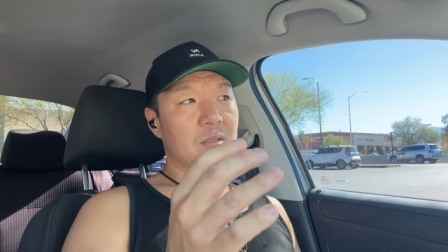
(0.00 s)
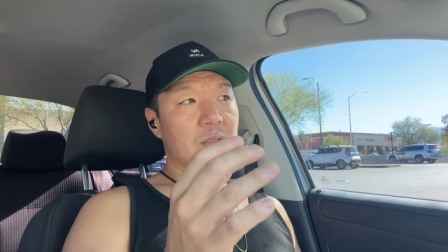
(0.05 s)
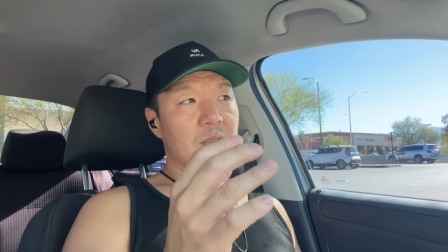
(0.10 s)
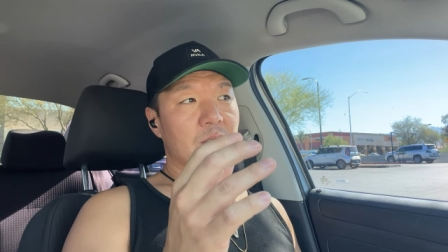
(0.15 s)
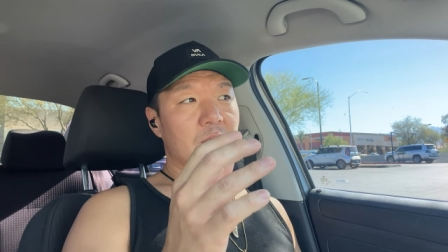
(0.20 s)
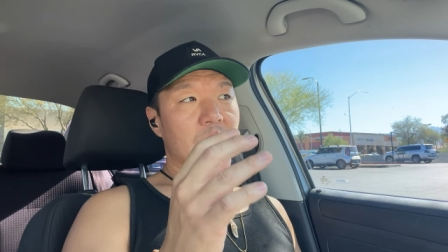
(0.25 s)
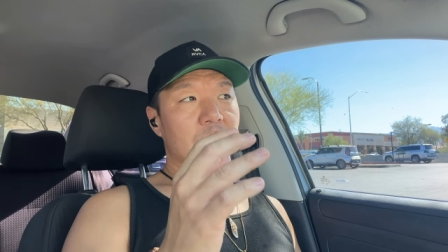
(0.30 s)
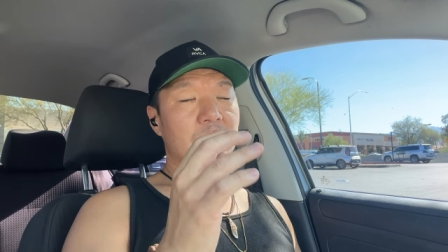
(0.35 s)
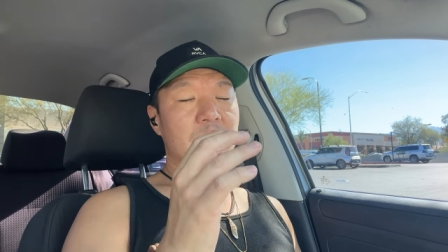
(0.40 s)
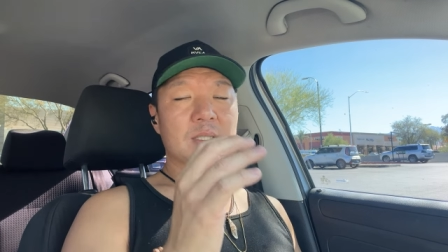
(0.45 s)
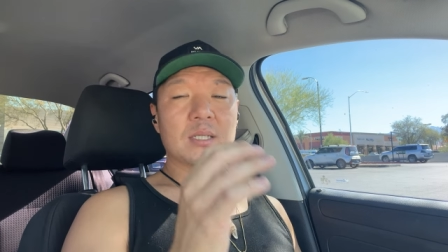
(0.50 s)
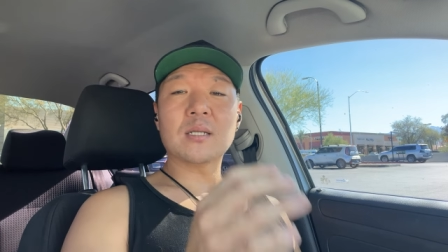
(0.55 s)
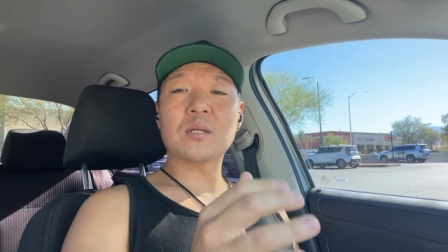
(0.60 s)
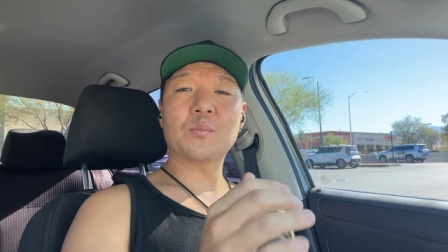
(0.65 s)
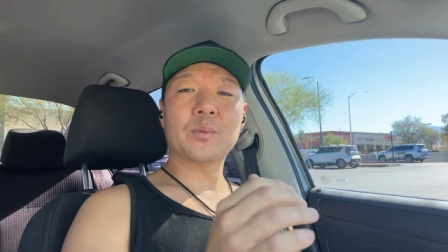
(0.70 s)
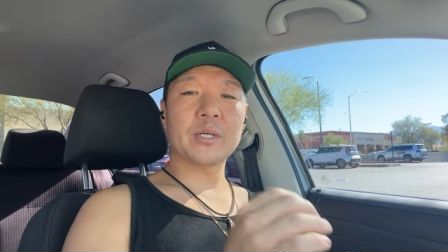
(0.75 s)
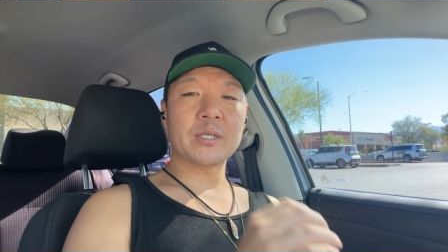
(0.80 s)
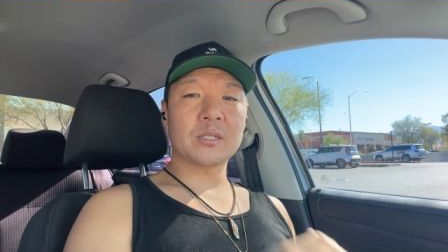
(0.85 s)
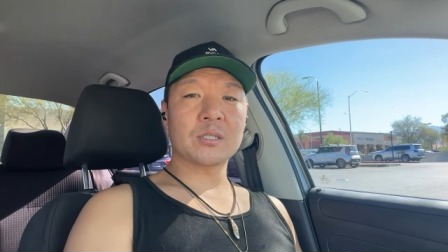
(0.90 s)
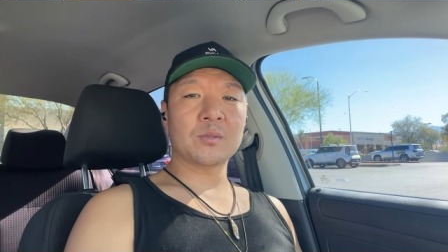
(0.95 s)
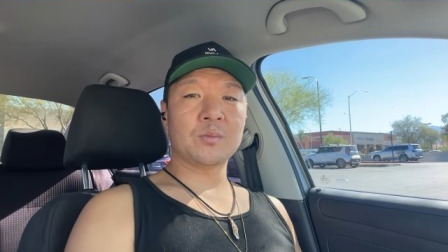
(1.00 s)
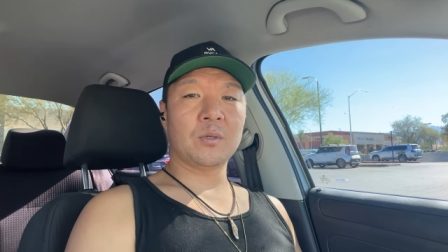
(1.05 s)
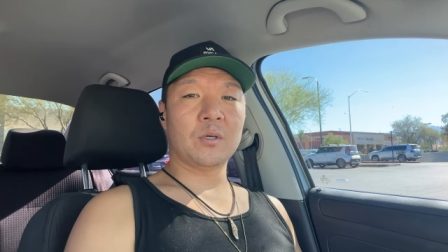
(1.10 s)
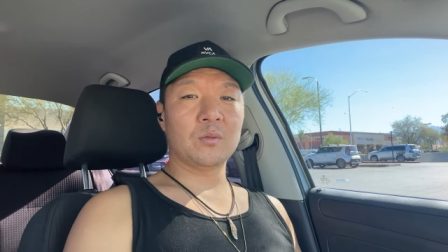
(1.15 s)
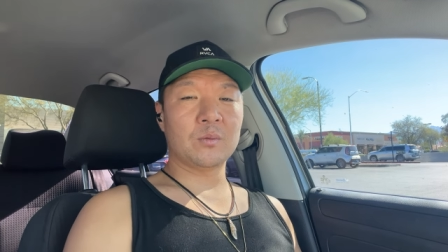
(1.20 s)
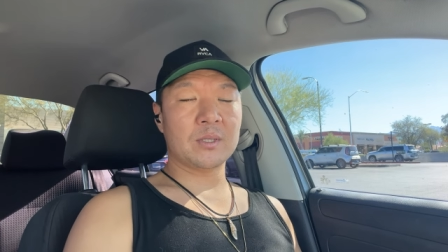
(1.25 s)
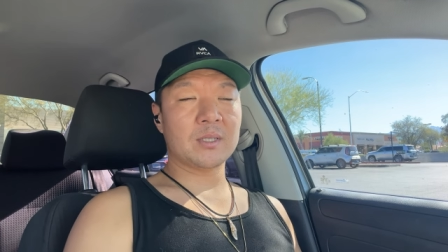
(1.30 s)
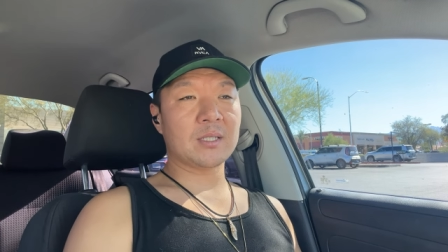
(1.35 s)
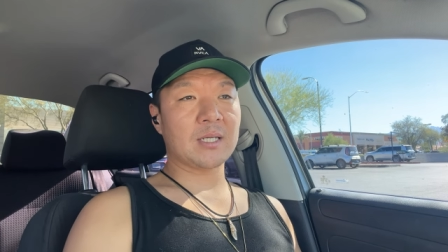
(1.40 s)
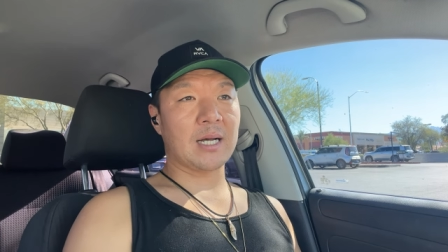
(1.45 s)
so celebrate your
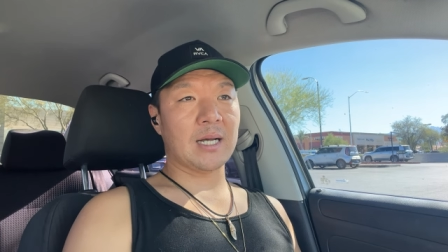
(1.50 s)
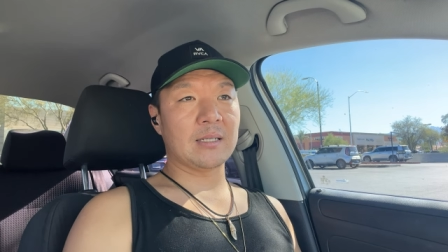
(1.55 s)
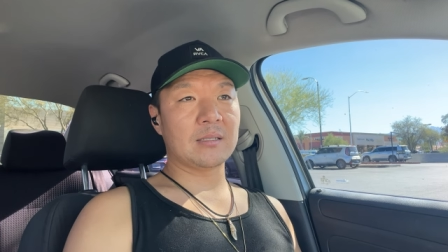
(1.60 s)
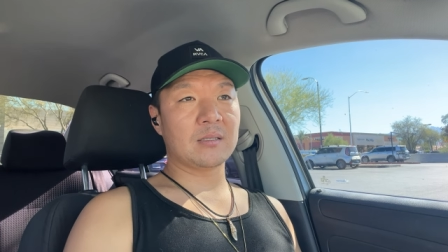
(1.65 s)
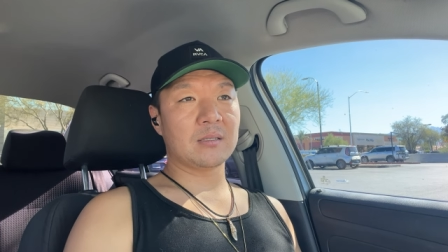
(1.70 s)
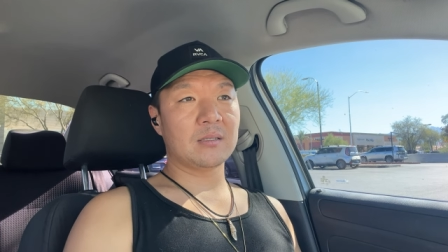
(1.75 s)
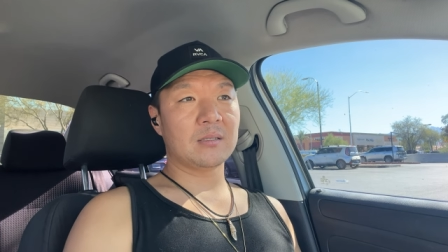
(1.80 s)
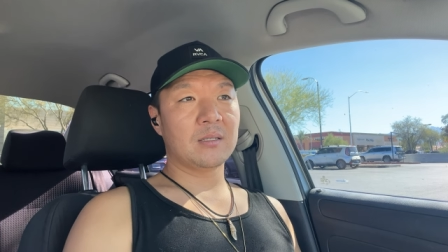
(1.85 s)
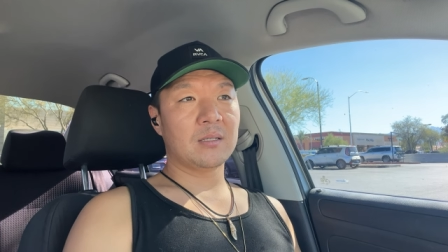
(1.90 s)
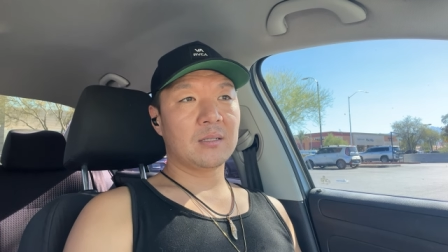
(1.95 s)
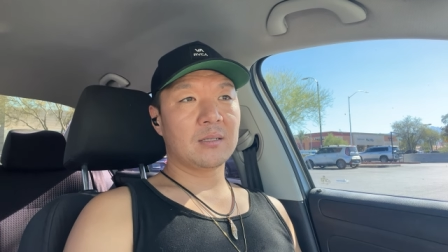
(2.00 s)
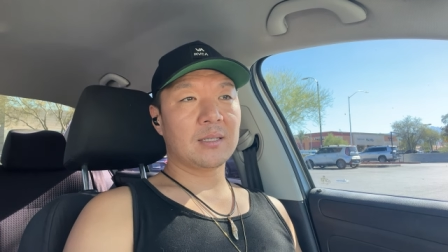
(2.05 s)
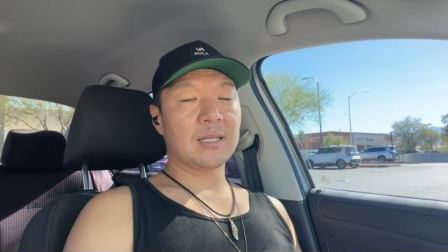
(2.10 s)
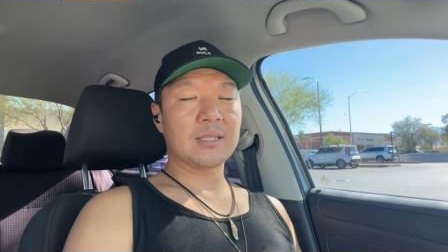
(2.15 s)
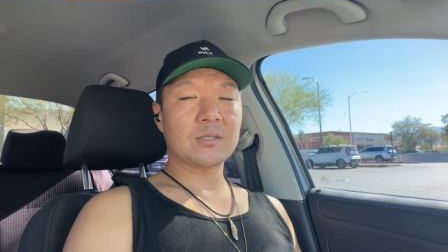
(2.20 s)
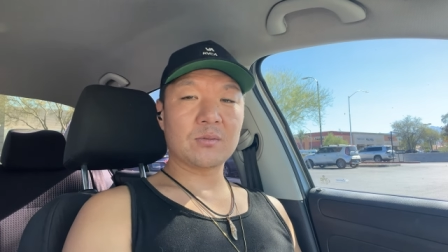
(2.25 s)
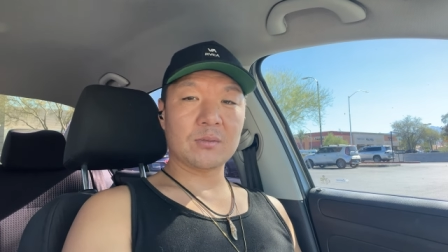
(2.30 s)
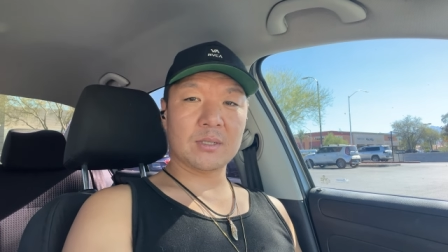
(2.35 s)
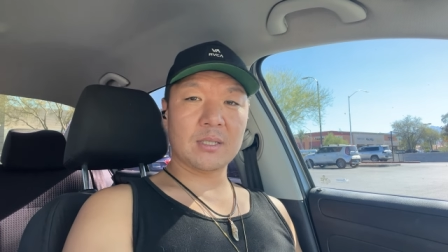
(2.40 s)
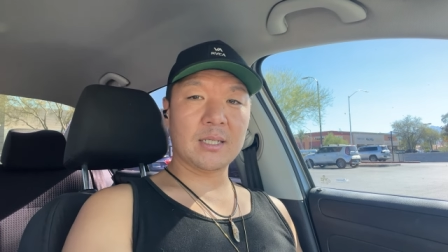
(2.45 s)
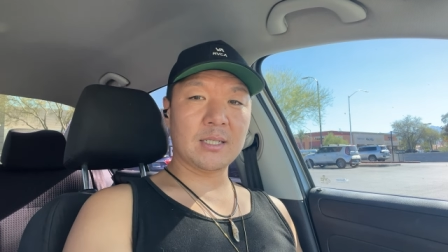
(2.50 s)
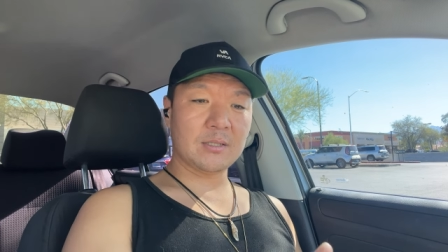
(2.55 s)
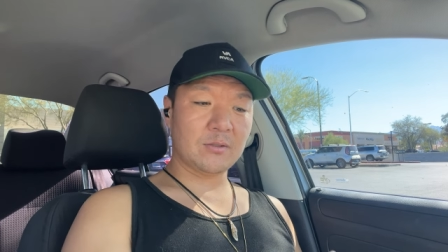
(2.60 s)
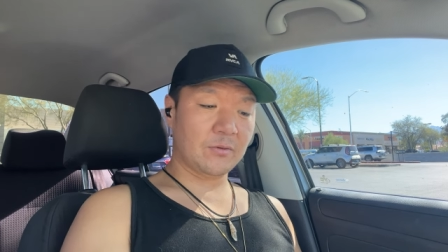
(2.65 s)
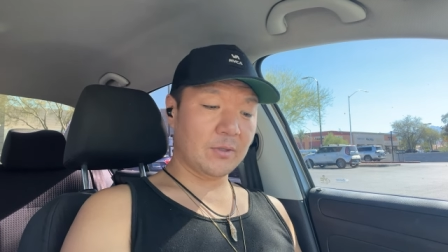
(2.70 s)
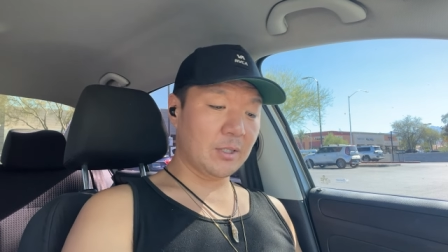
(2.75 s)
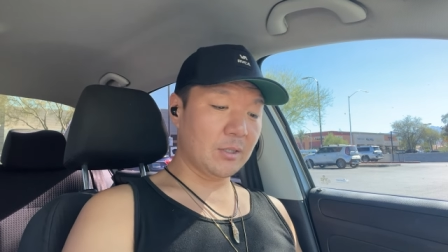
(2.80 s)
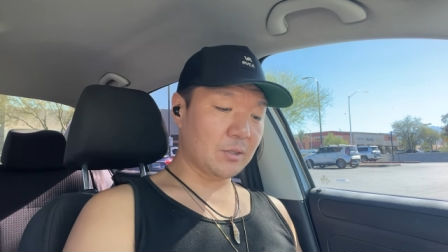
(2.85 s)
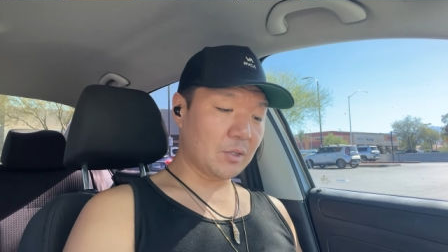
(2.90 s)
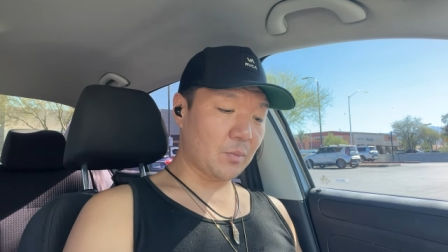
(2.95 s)
small wins guys that's what today's
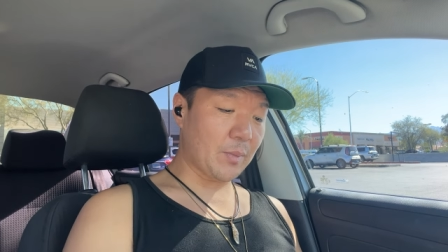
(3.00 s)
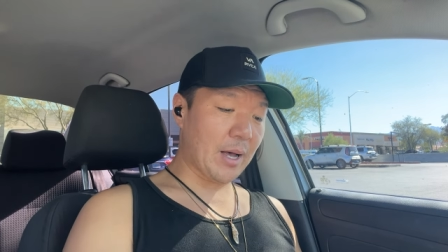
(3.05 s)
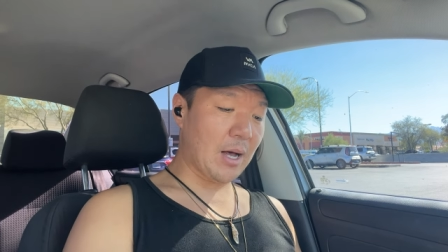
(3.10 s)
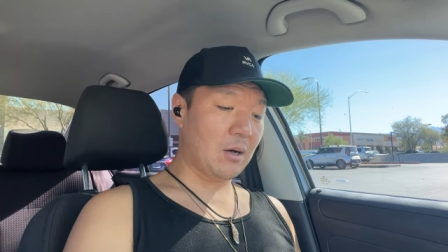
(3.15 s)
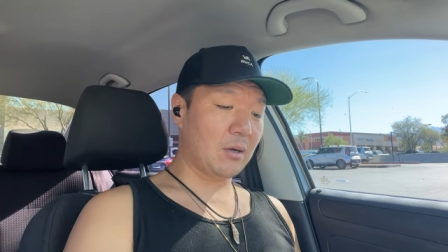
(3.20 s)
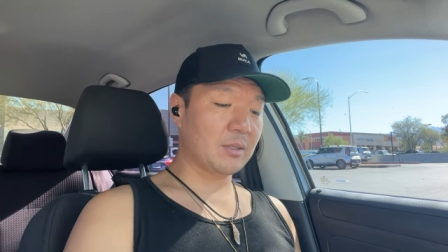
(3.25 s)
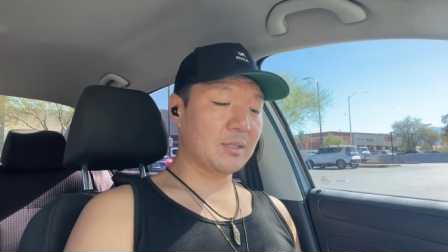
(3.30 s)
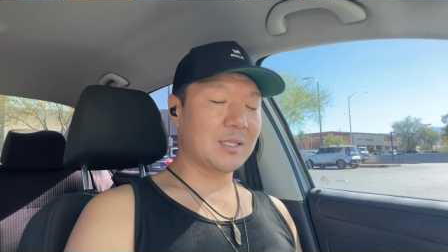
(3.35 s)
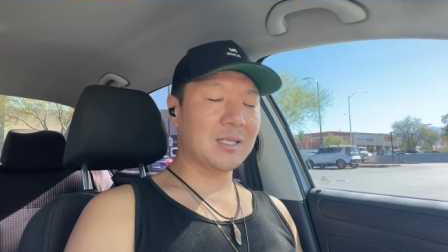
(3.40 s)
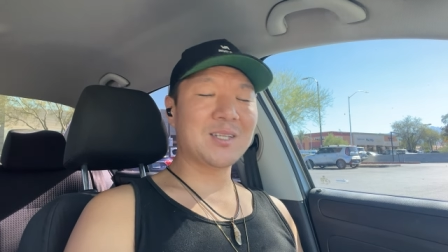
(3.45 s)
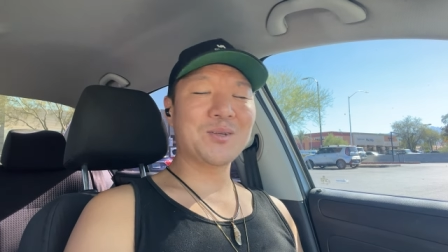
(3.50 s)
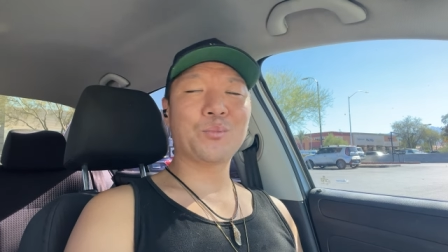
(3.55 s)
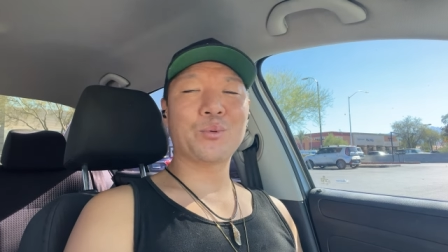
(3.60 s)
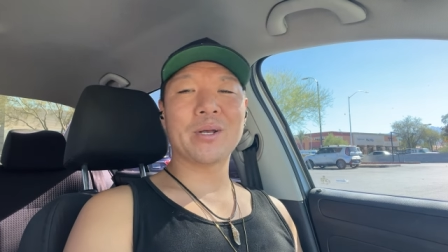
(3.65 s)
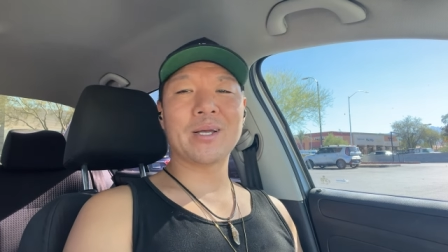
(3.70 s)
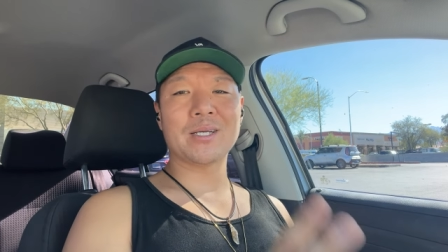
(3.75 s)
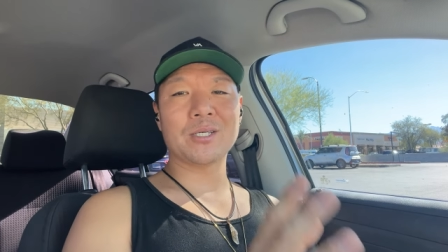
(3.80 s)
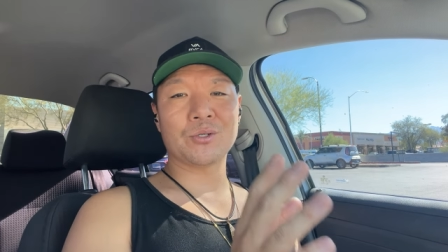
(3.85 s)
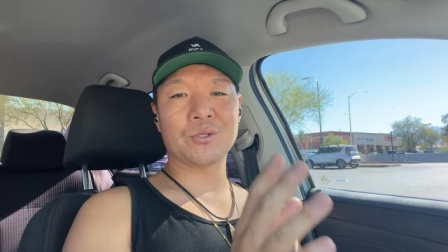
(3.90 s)
video is about celebrate